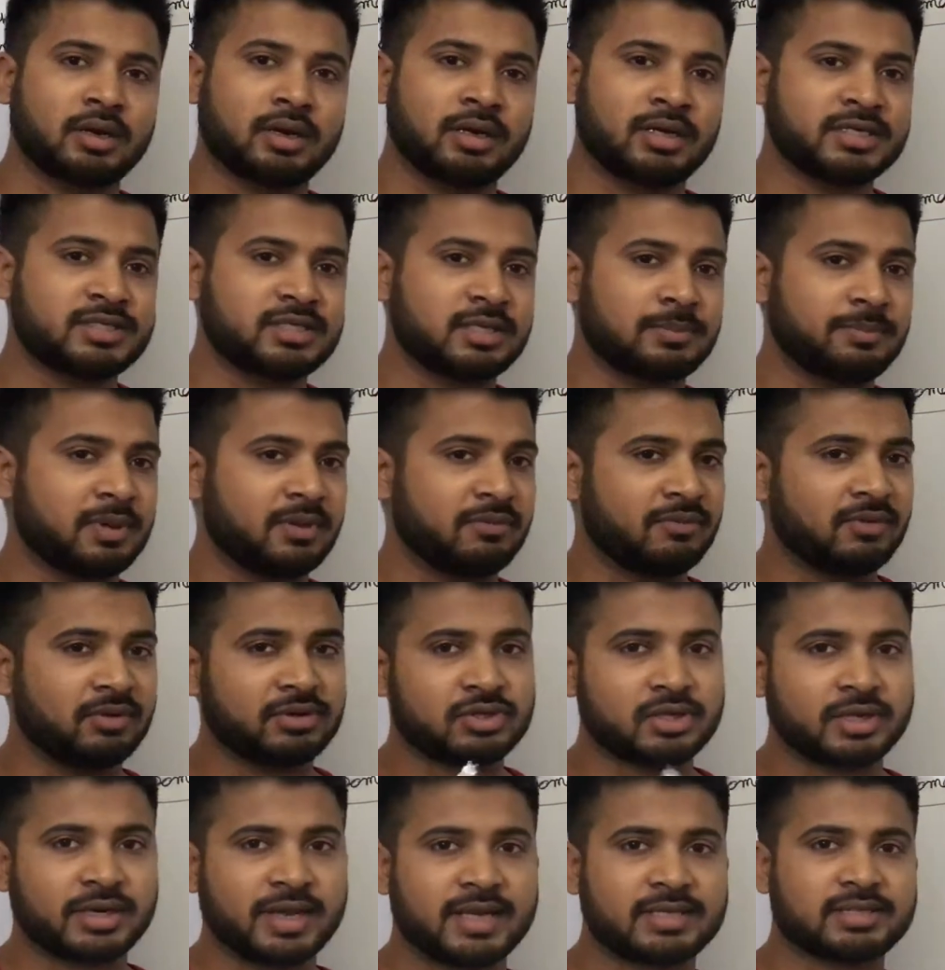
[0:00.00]
disappear when
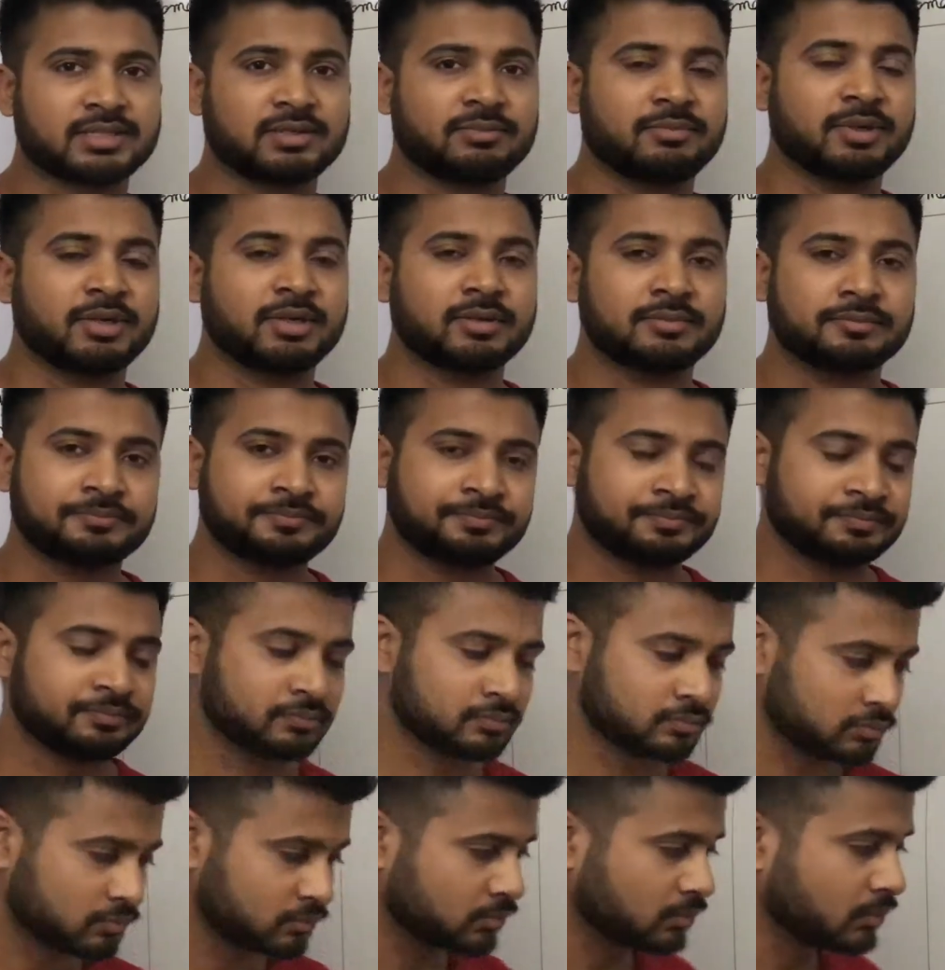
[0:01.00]
drug action become
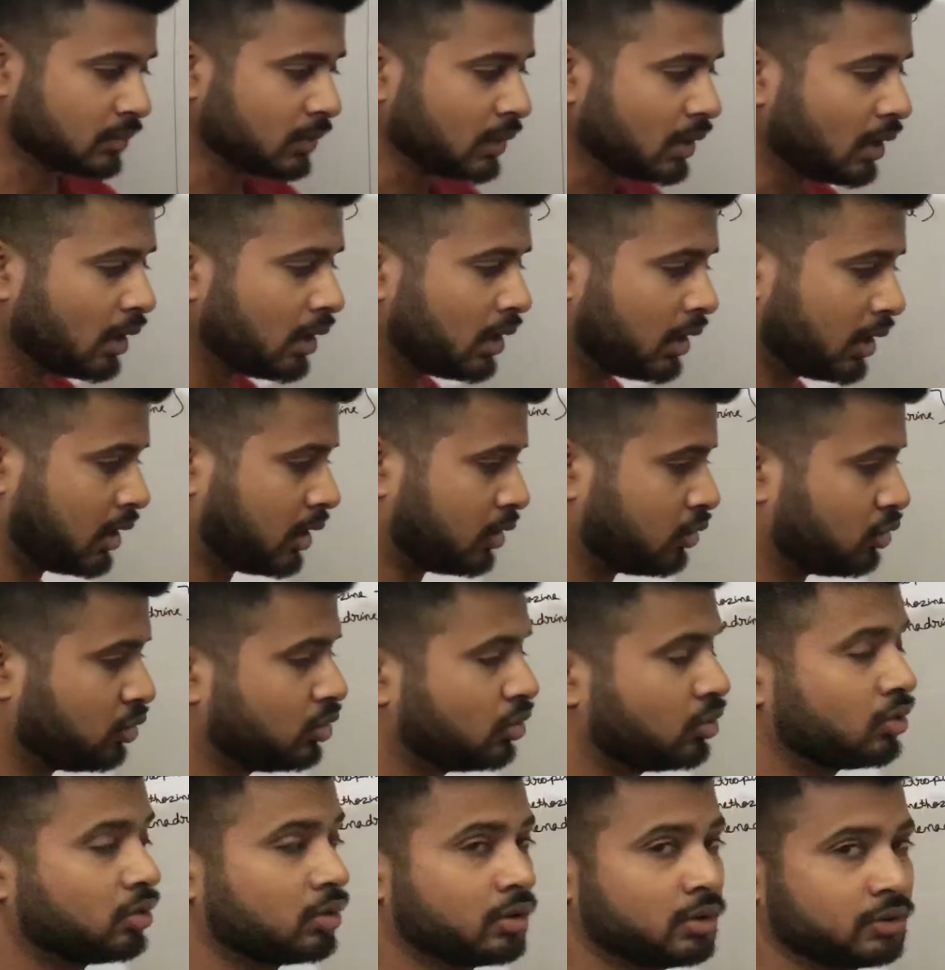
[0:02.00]

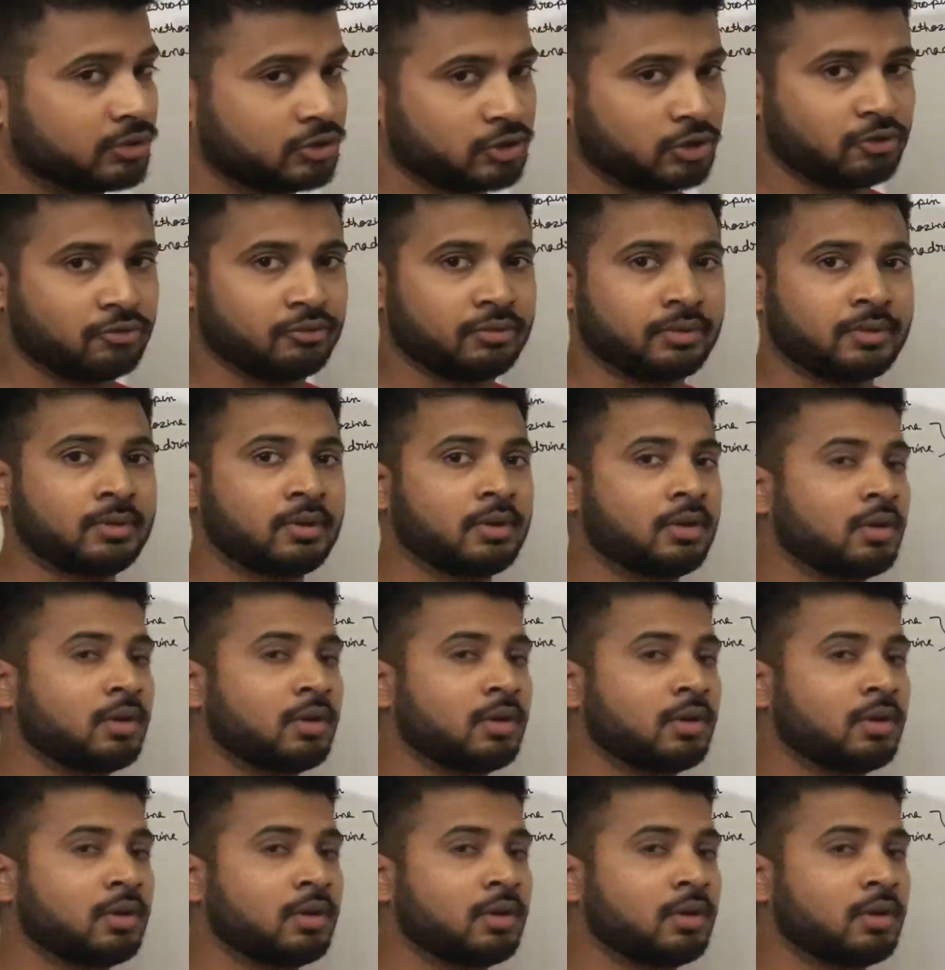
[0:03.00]
go down.